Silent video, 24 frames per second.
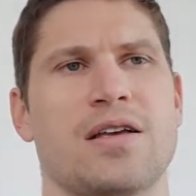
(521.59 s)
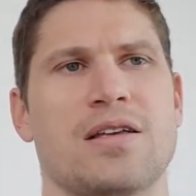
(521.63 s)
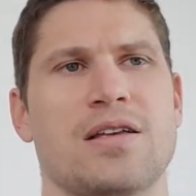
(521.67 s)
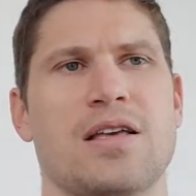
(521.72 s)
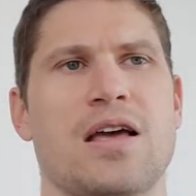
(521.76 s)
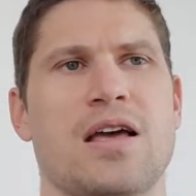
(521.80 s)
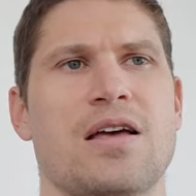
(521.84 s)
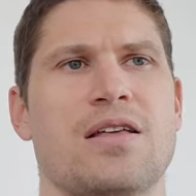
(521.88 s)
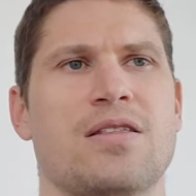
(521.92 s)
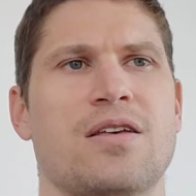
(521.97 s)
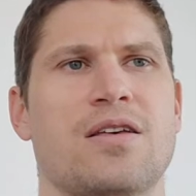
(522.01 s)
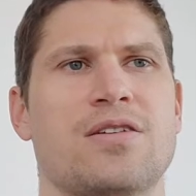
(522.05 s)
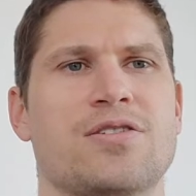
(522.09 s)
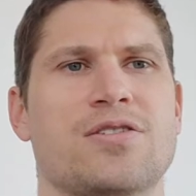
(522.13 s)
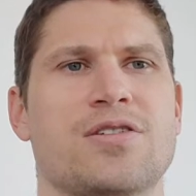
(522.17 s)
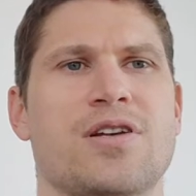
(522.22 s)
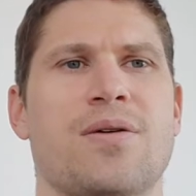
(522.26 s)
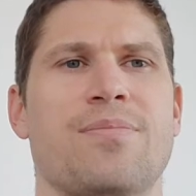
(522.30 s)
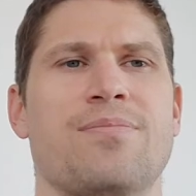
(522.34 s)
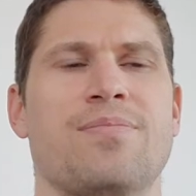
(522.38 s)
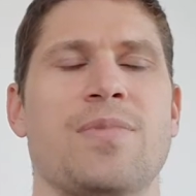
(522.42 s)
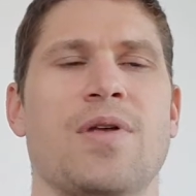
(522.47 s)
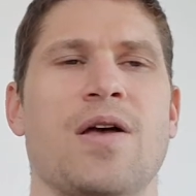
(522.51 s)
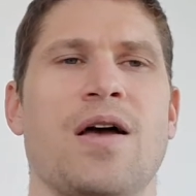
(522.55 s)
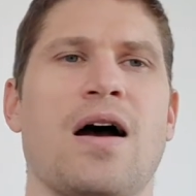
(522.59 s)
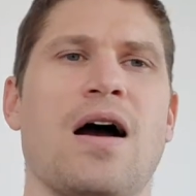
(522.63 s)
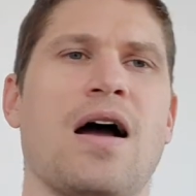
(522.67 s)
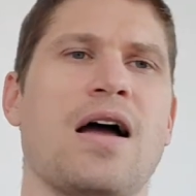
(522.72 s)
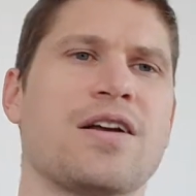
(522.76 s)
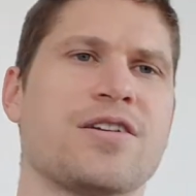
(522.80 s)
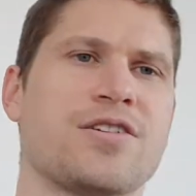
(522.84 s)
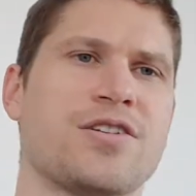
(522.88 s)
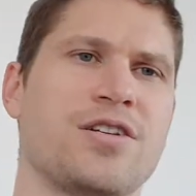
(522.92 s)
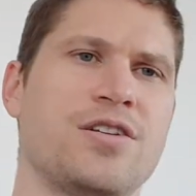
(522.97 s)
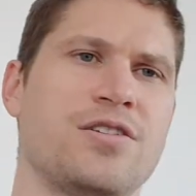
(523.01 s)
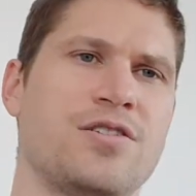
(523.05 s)
Yeah, there's I
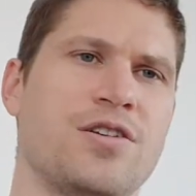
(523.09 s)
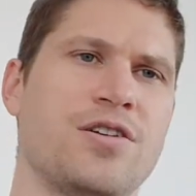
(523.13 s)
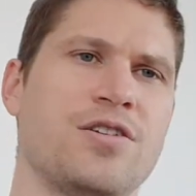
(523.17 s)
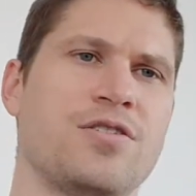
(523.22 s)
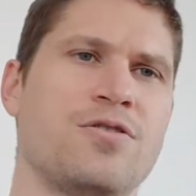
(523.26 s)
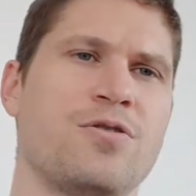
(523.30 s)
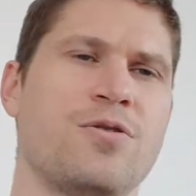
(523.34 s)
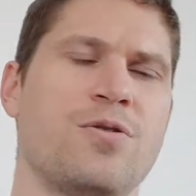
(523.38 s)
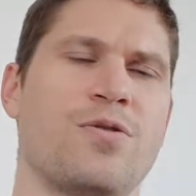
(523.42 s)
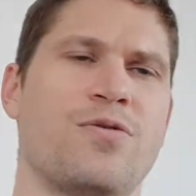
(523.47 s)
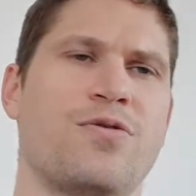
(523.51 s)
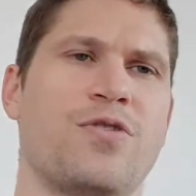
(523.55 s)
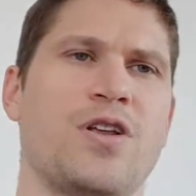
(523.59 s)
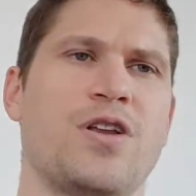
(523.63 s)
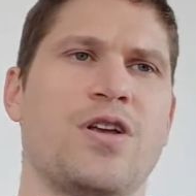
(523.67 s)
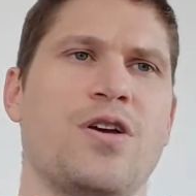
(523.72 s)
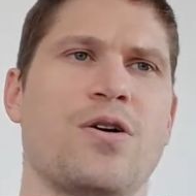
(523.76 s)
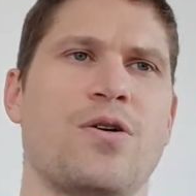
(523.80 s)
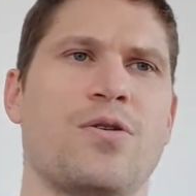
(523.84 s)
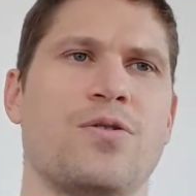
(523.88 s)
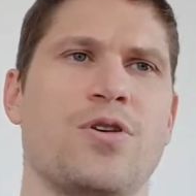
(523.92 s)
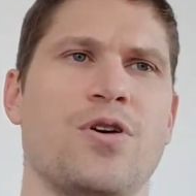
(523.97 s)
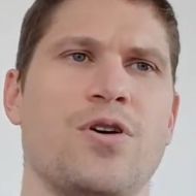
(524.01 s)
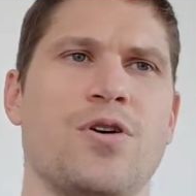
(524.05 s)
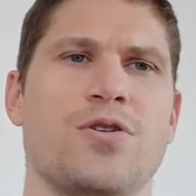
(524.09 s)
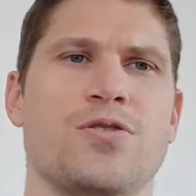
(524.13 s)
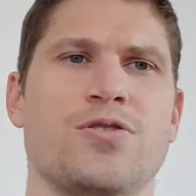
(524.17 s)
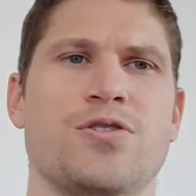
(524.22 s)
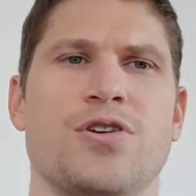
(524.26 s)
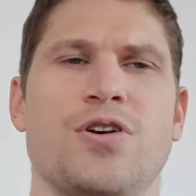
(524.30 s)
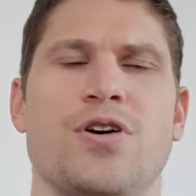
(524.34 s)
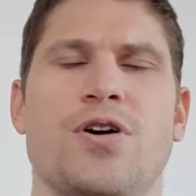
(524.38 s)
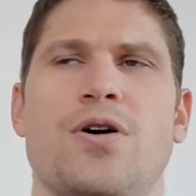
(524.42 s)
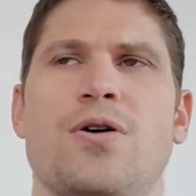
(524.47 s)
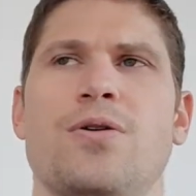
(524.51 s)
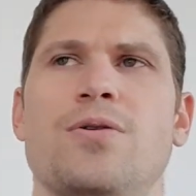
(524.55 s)
actually did do a video years
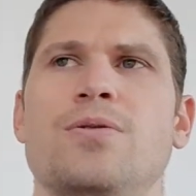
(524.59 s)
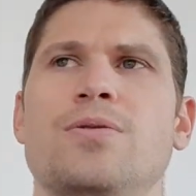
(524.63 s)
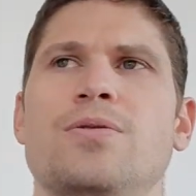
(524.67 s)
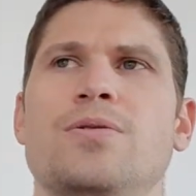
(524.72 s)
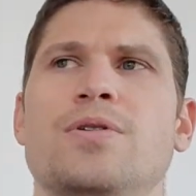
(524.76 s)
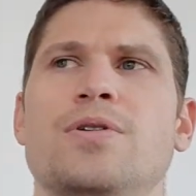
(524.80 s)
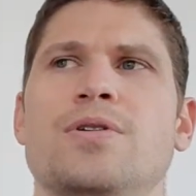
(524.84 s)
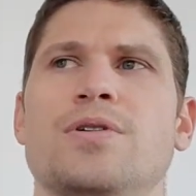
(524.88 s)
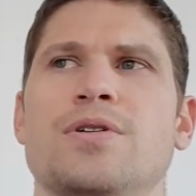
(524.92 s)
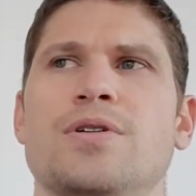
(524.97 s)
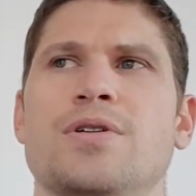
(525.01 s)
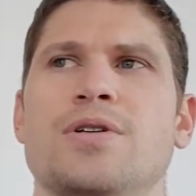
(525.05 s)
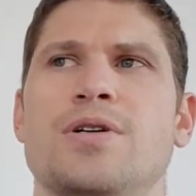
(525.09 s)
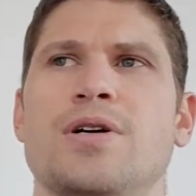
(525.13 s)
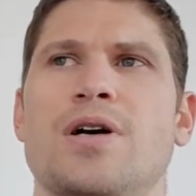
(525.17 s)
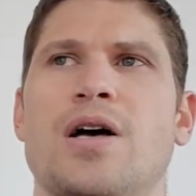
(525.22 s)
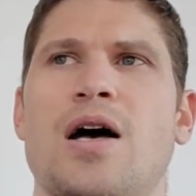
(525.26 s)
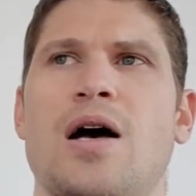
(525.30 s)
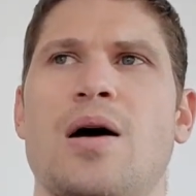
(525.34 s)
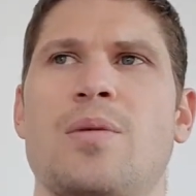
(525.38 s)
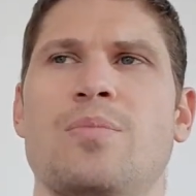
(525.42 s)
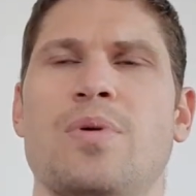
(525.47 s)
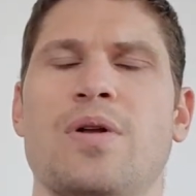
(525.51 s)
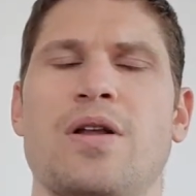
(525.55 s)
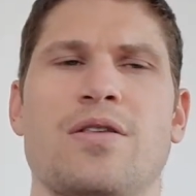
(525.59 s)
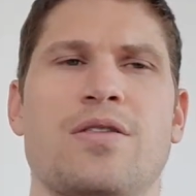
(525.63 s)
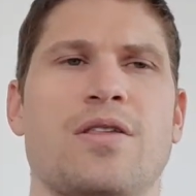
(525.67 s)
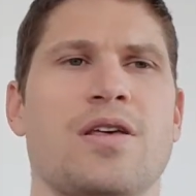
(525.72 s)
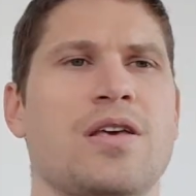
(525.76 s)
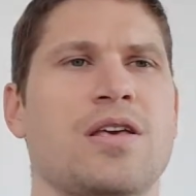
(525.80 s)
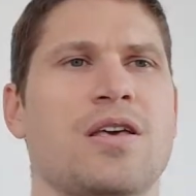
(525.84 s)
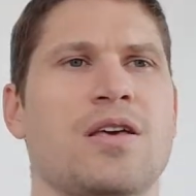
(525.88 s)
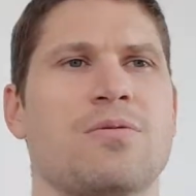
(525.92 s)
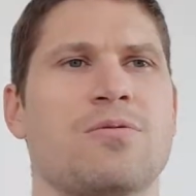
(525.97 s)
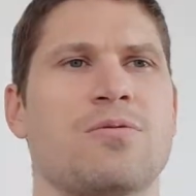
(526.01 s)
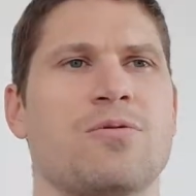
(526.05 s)
ago, but I
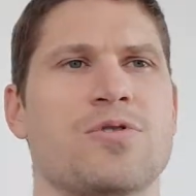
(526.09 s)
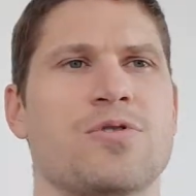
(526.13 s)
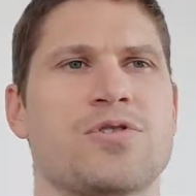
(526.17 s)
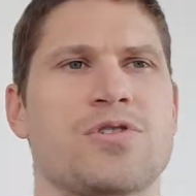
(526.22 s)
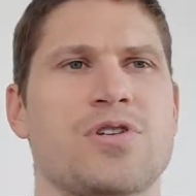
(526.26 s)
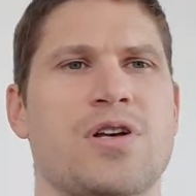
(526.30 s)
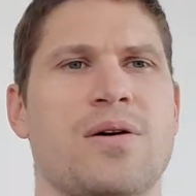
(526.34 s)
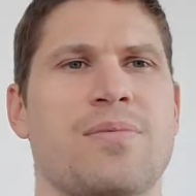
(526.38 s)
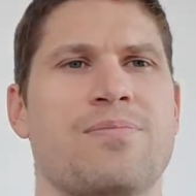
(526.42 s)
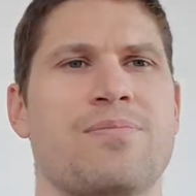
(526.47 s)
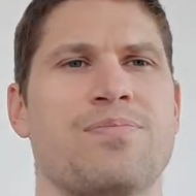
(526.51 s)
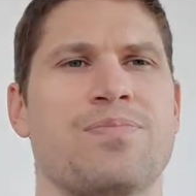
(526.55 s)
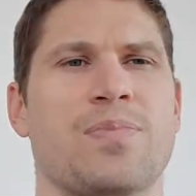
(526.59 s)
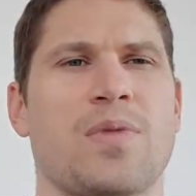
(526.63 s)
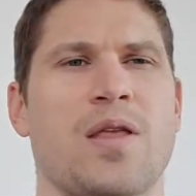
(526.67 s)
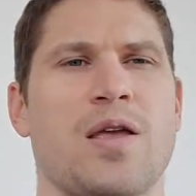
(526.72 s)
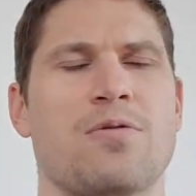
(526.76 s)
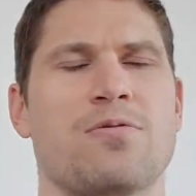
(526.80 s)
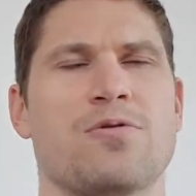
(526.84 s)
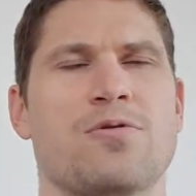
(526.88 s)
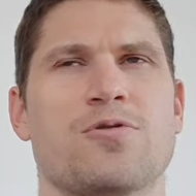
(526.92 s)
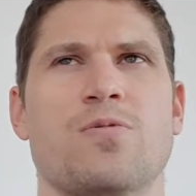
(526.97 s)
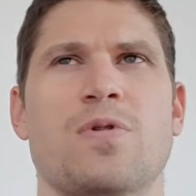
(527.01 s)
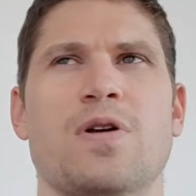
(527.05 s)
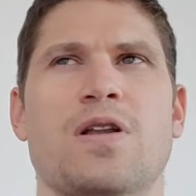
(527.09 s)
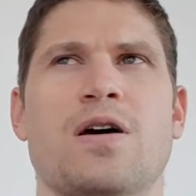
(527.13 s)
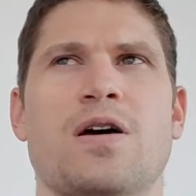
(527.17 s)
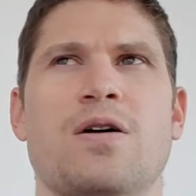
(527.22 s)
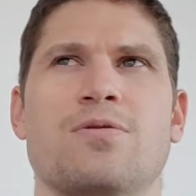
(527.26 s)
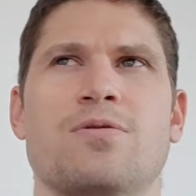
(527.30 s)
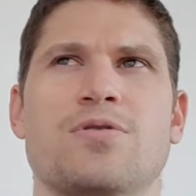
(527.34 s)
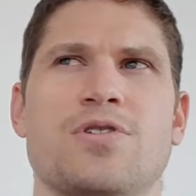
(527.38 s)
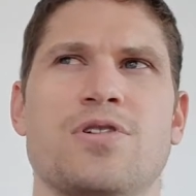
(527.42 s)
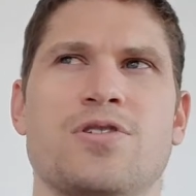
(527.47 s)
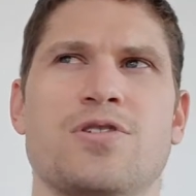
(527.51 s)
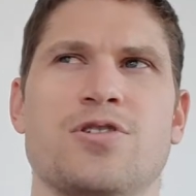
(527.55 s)
think it was when I
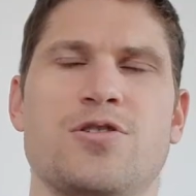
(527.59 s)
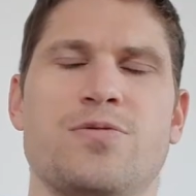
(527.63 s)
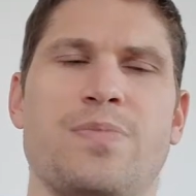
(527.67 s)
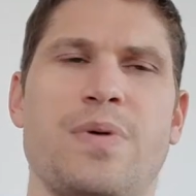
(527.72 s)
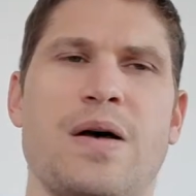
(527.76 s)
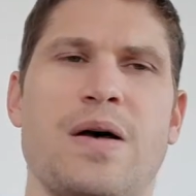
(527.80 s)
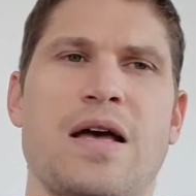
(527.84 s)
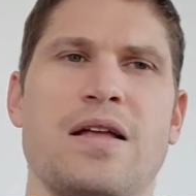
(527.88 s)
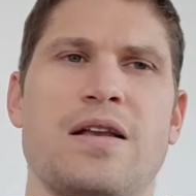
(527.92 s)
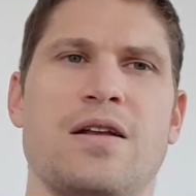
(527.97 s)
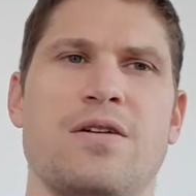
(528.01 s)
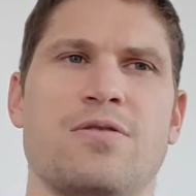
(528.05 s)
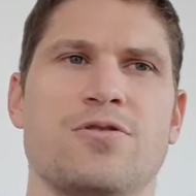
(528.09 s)
was in Spain.